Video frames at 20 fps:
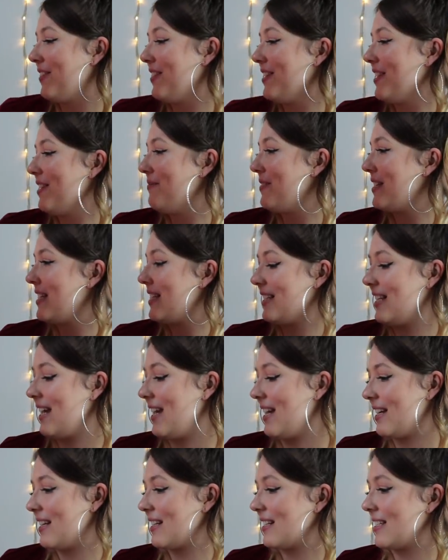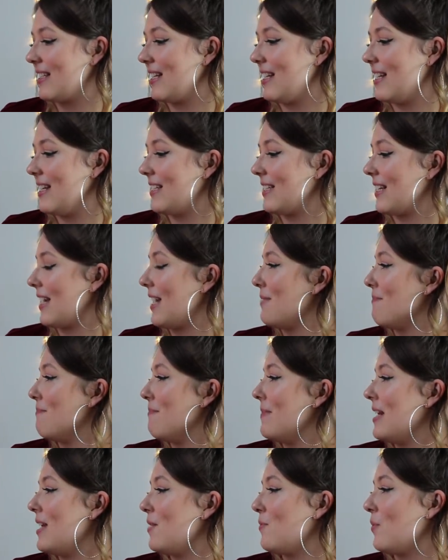got number 6 is a
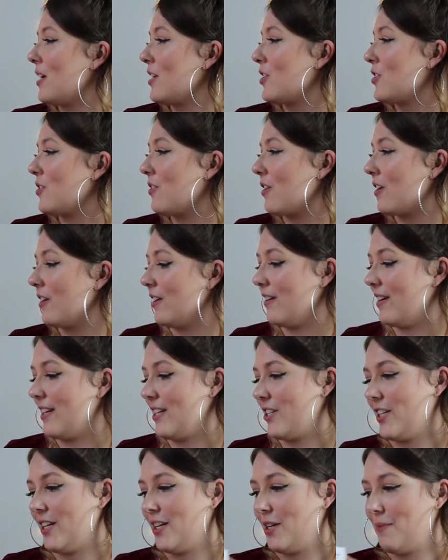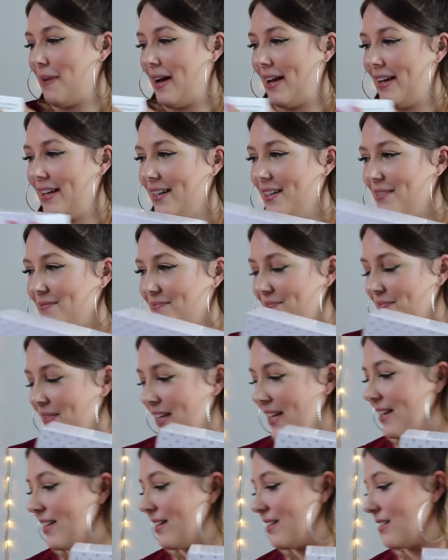mini white chocolate eyeshadow palette.
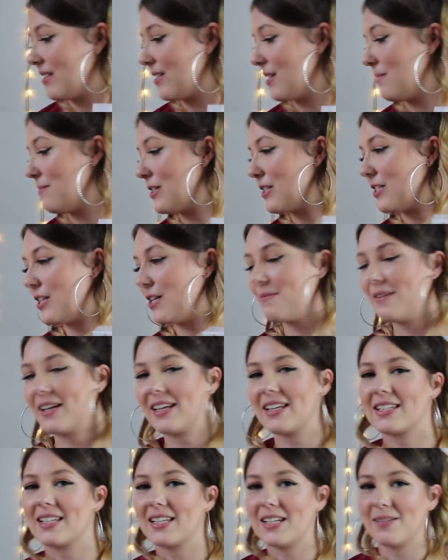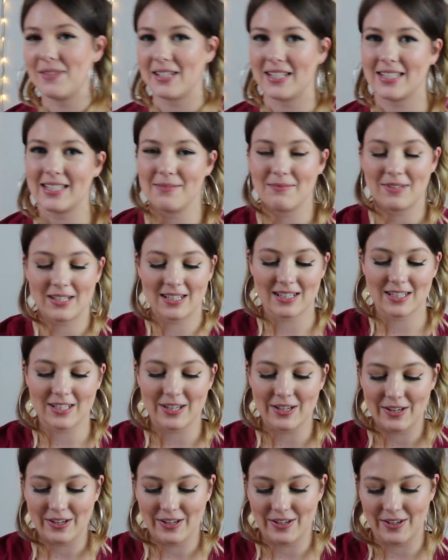So I'm assuming it's going to be similar
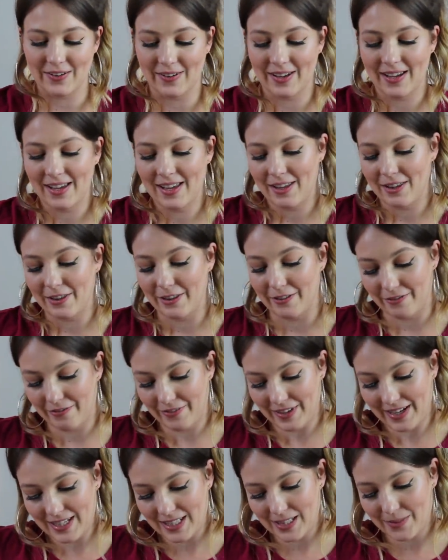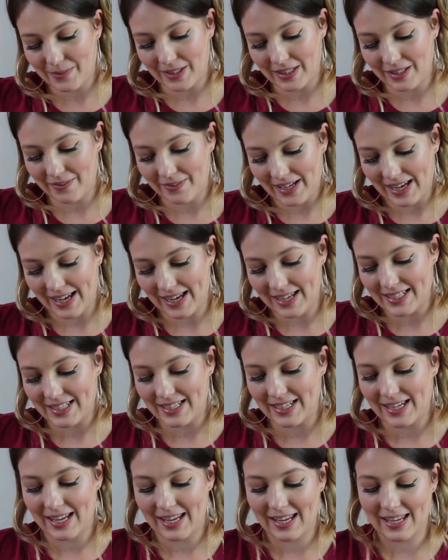to the first one that we had
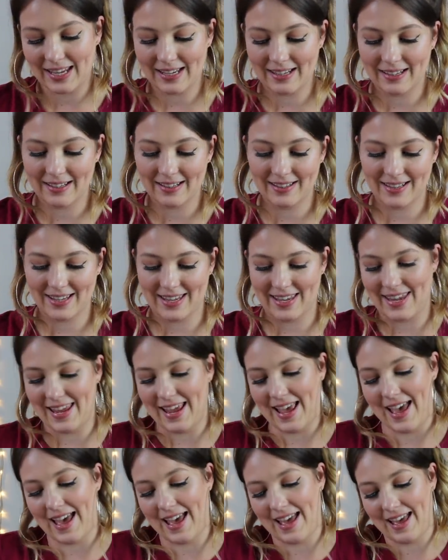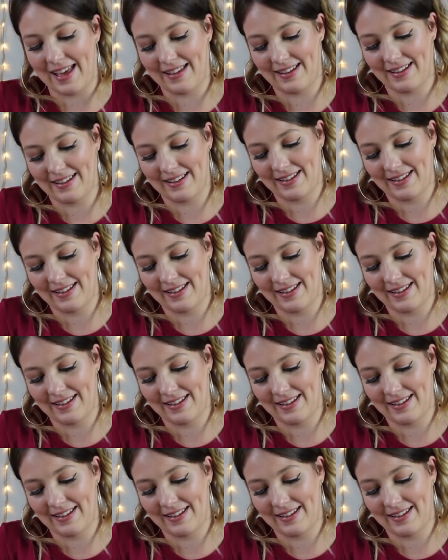in here. Yeah.